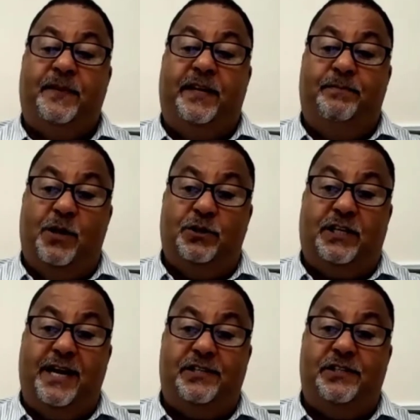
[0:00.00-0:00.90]
In most
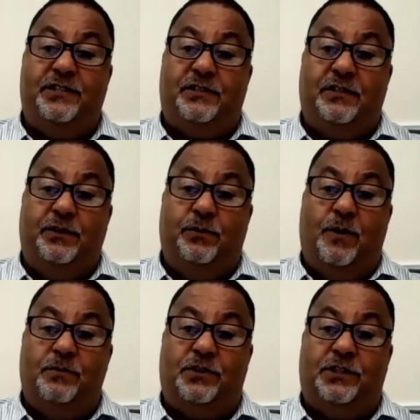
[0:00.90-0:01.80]
cases, you
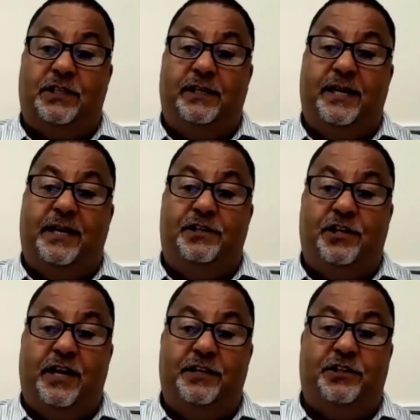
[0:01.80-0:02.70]
won't see any change in